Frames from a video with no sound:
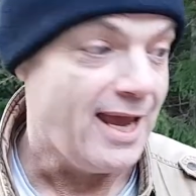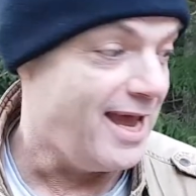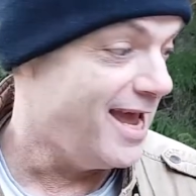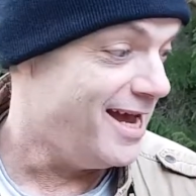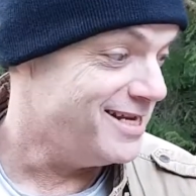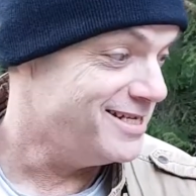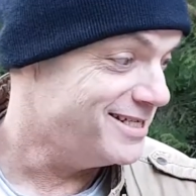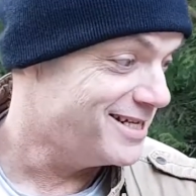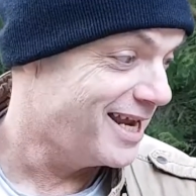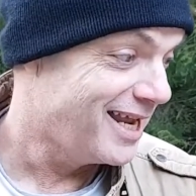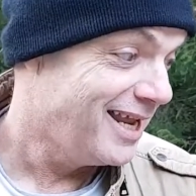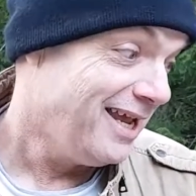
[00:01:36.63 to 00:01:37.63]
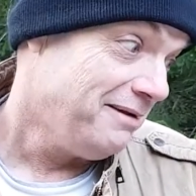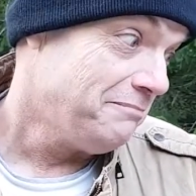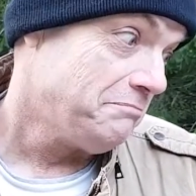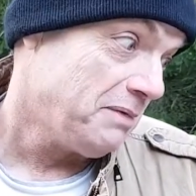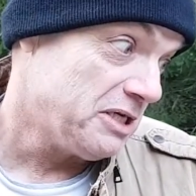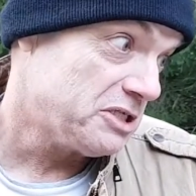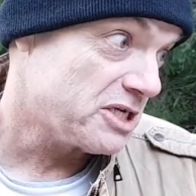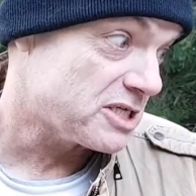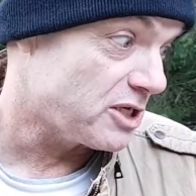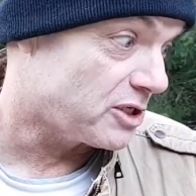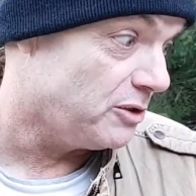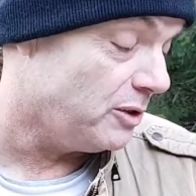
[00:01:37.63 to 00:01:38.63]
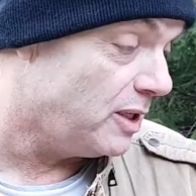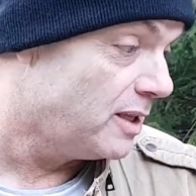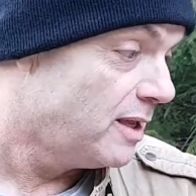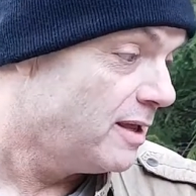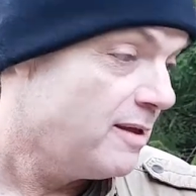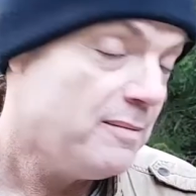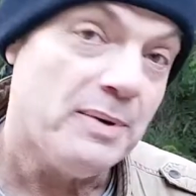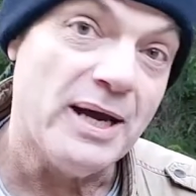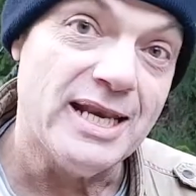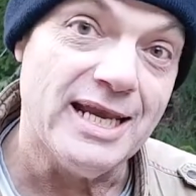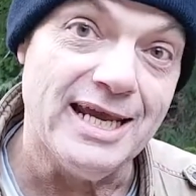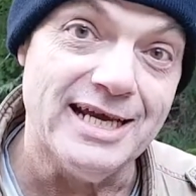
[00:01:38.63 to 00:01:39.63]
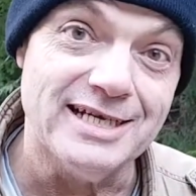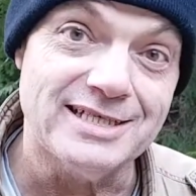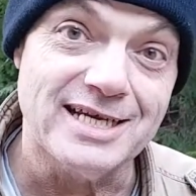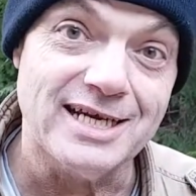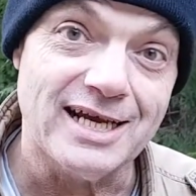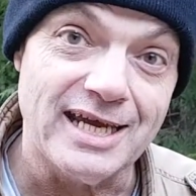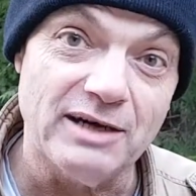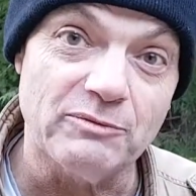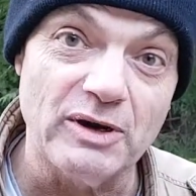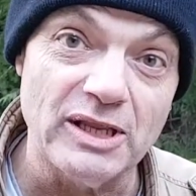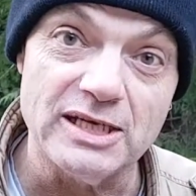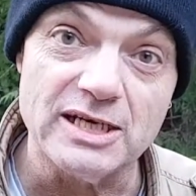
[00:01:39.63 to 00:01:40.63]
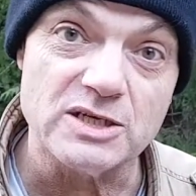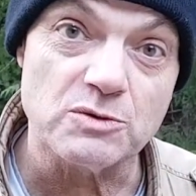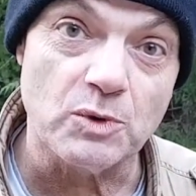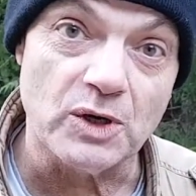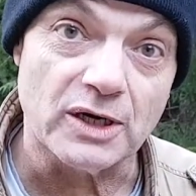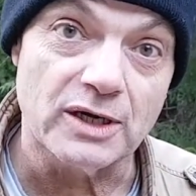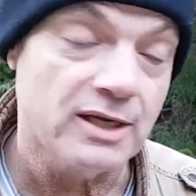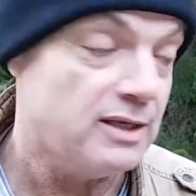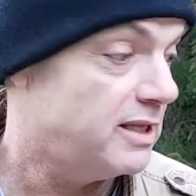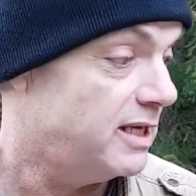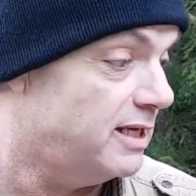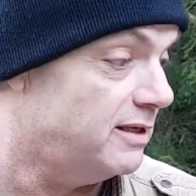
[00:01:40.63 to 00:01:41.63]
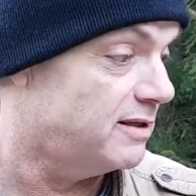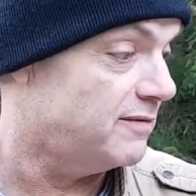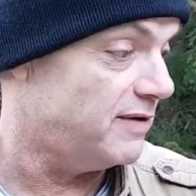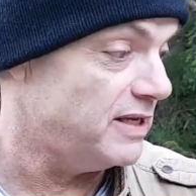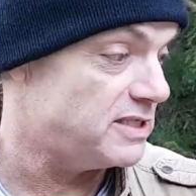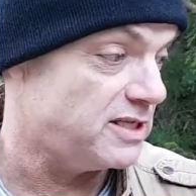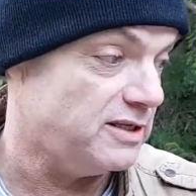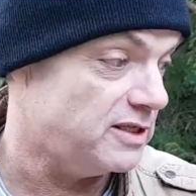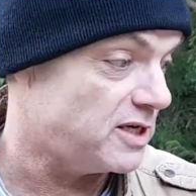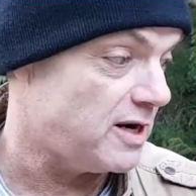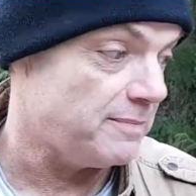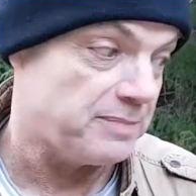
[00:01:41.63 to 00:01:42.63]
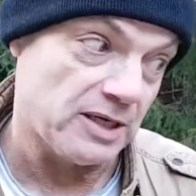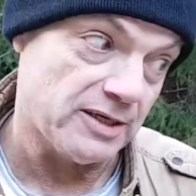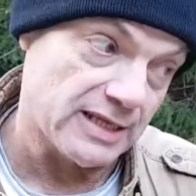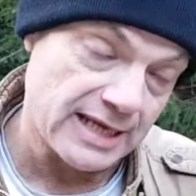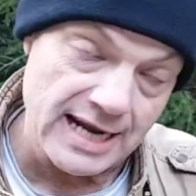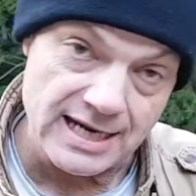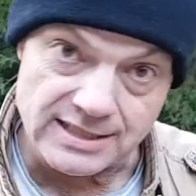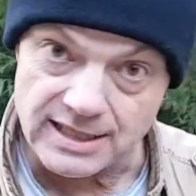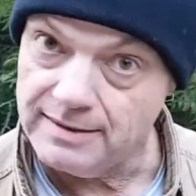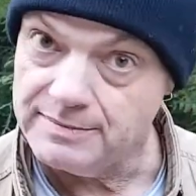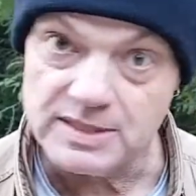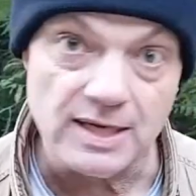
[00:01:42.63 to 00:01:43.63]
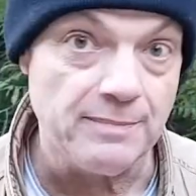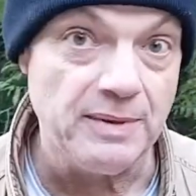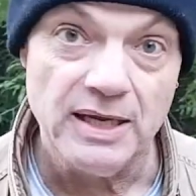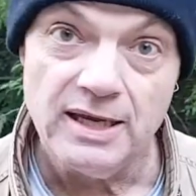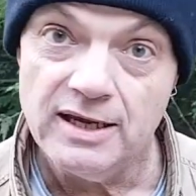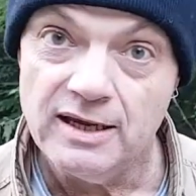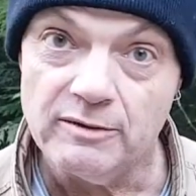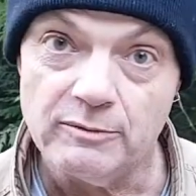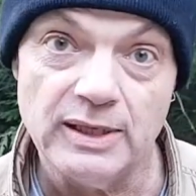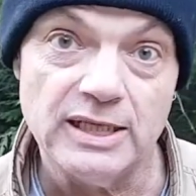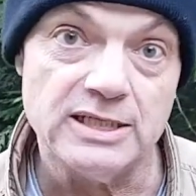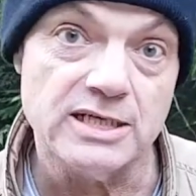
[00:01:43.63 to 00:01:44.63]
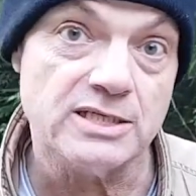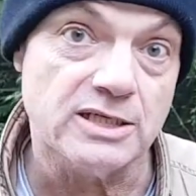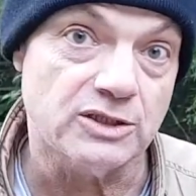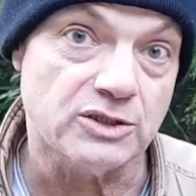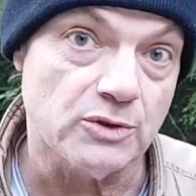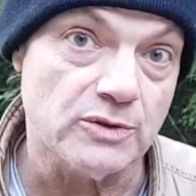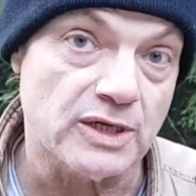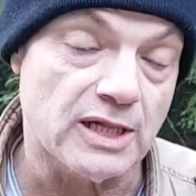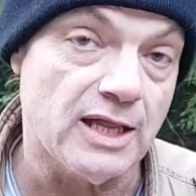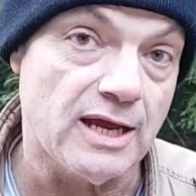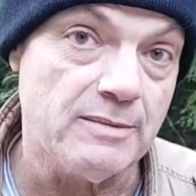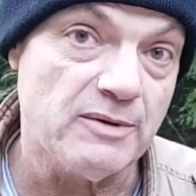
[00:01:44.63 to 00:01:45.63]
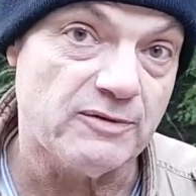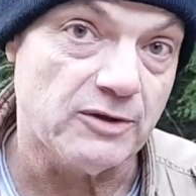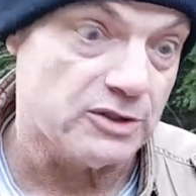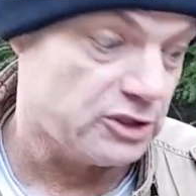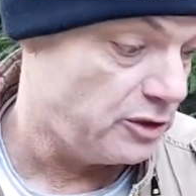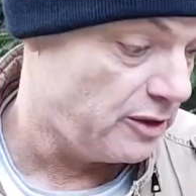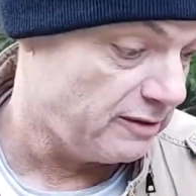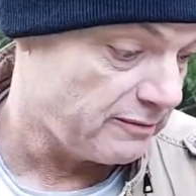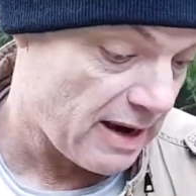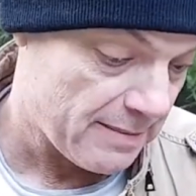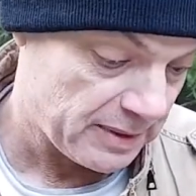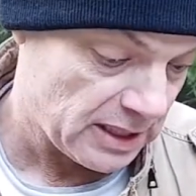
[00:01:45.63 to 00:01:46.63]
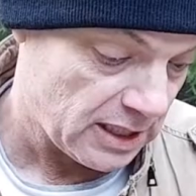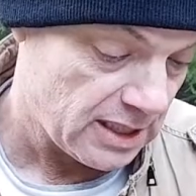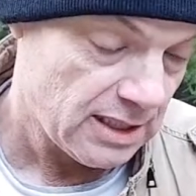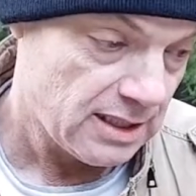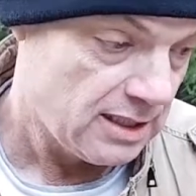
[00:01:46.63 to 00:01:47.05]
and it does look cool. But it really does work. The vents on the top there, the gas comes up. It really does control the climb if you're shooting rapidly.